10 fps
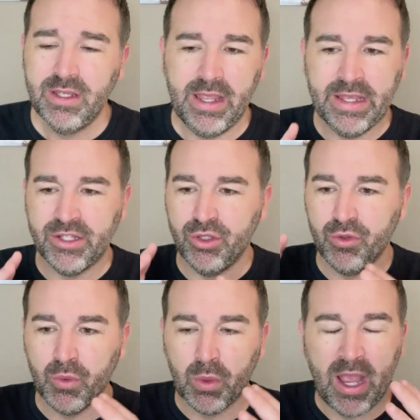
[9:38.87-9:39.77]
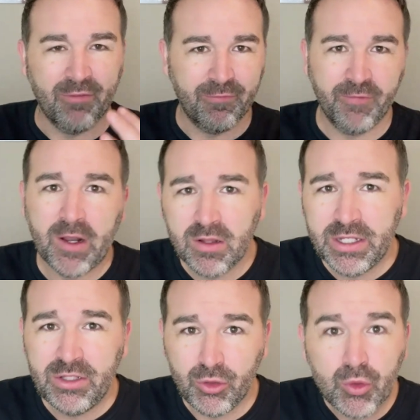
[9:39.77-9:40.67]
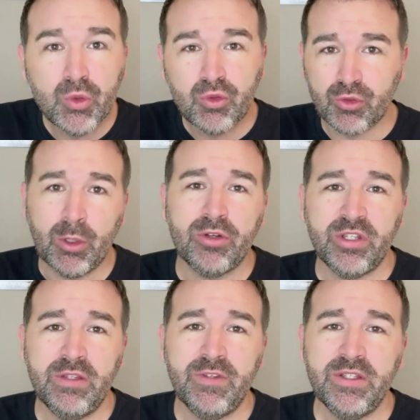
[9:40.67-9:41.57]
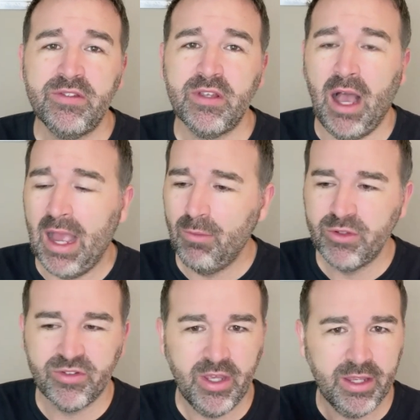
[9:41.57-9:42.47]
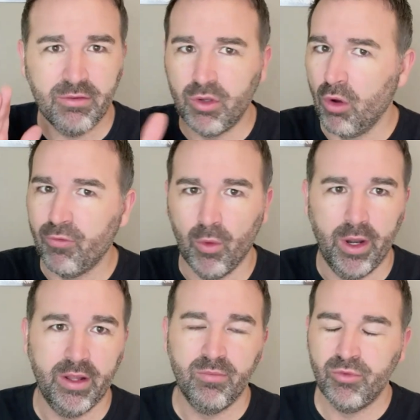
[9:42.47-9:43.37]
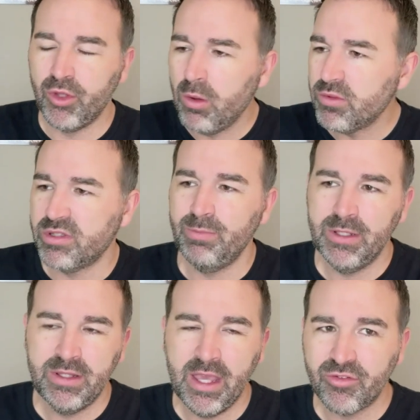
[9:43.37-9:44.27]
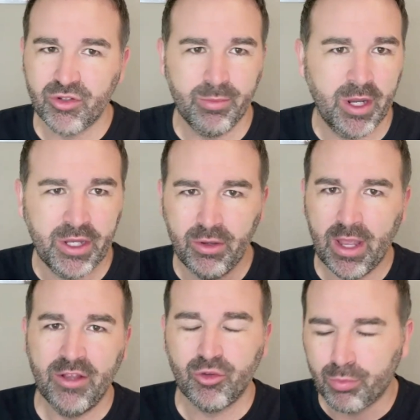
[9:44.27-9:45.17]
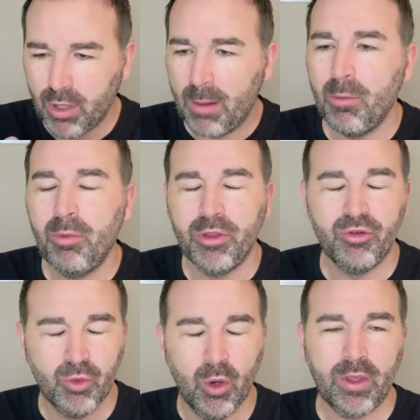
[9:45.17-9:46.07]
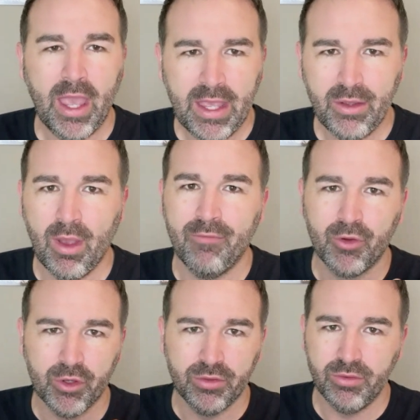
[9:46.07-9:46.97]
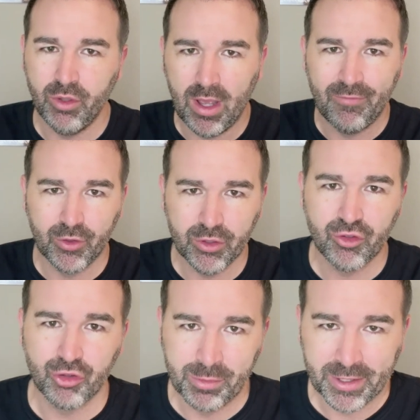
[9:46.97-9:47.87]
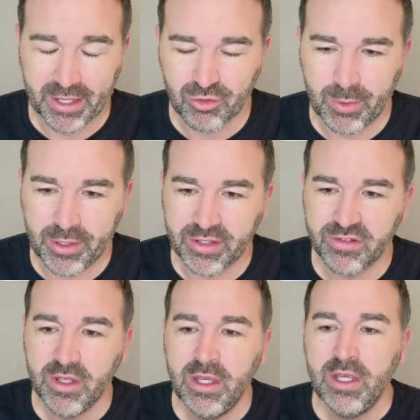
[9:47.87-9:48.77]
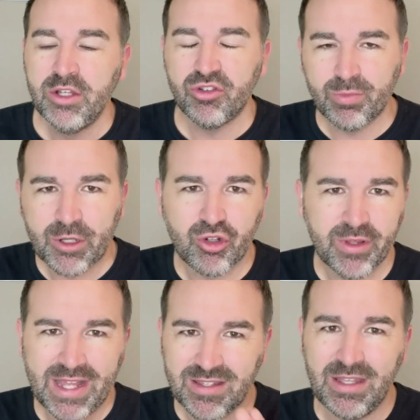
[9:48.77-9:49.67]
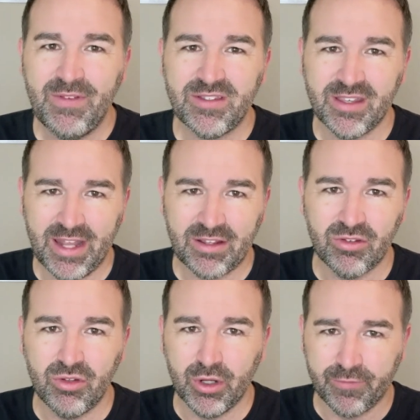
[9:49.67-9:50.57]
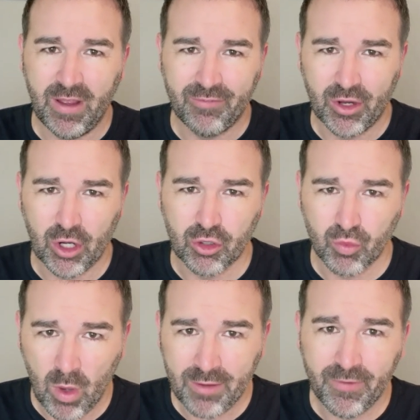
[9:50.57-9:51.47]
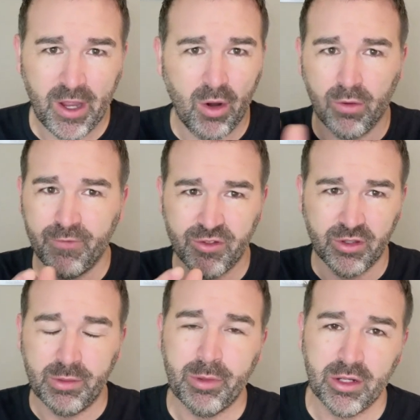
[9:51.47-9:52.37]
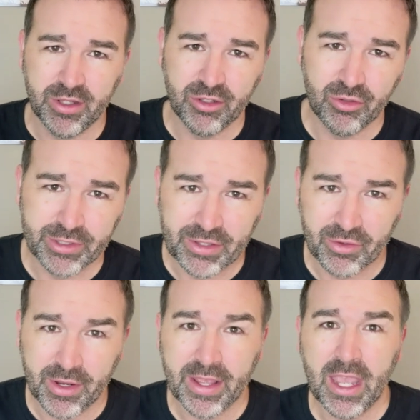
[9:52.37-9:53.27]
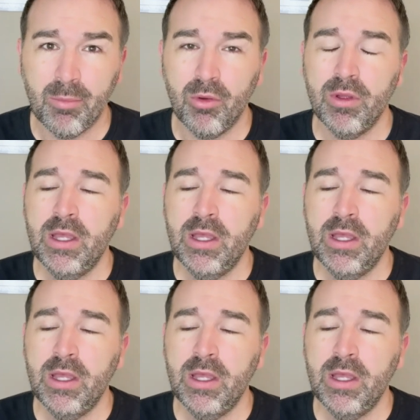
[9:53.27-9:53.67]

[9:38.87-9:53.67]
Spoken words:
and you have fairly new smart TVs, I would say go for it. Don't spend the extra money. You guys probably do okay. You'll have a good streaming experience. Just make sure that TV is connected to your 5 gigahertz Wi-Fi or physically plugged into an Ethernet cable.